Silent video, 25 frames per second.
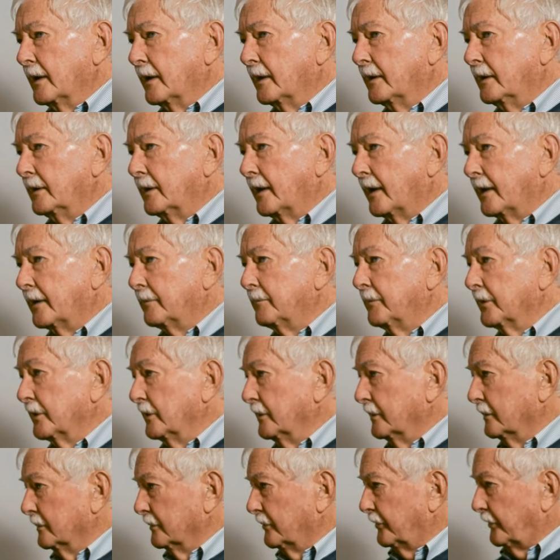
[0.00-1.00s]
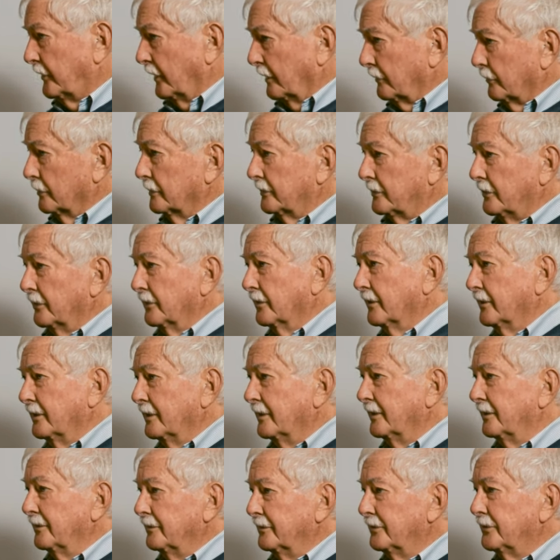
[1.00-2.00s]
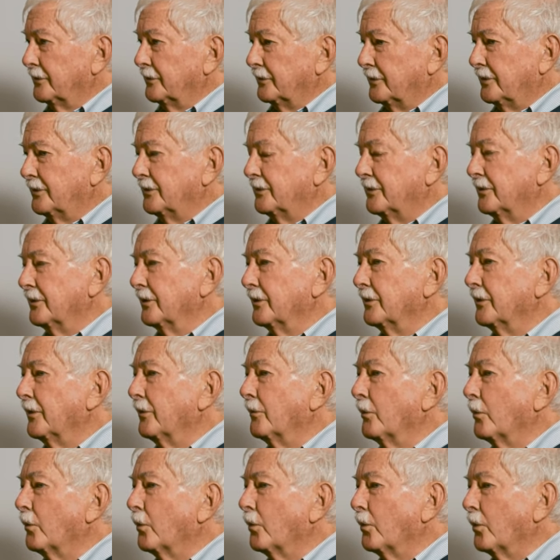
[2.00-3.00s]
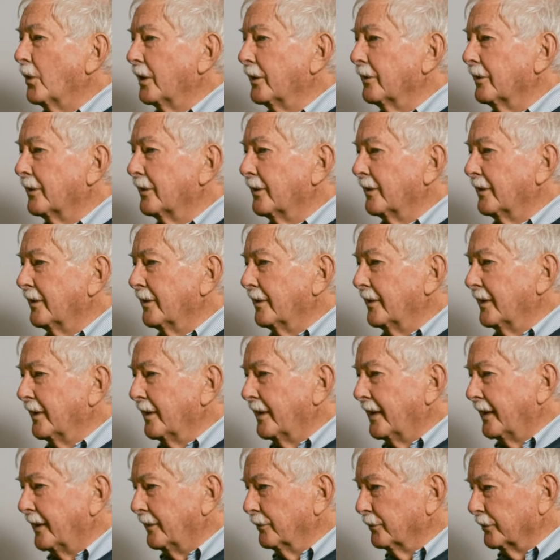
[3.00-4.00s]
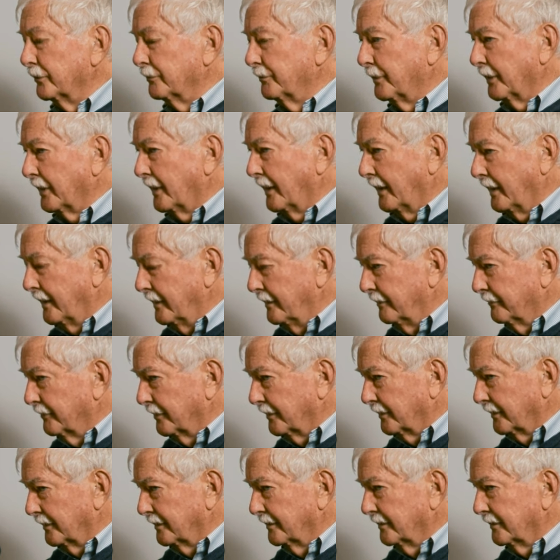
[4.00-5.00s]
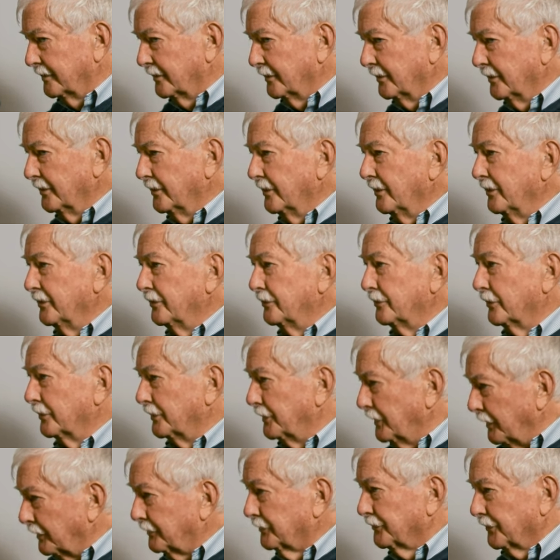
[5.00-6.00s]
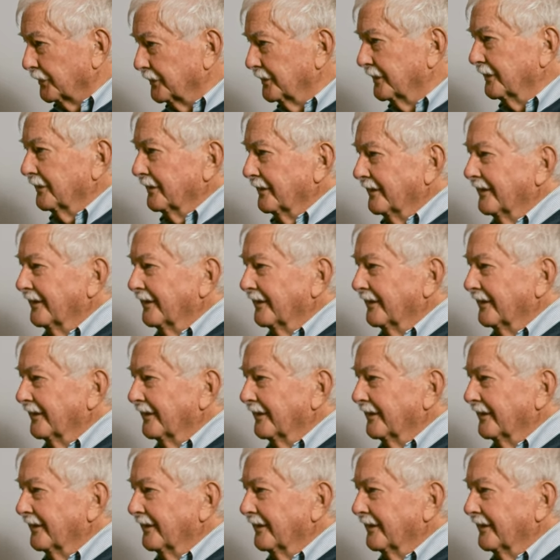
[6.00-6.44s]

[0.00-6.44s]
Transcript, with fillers: He had been secretary when he was behaving to Nixon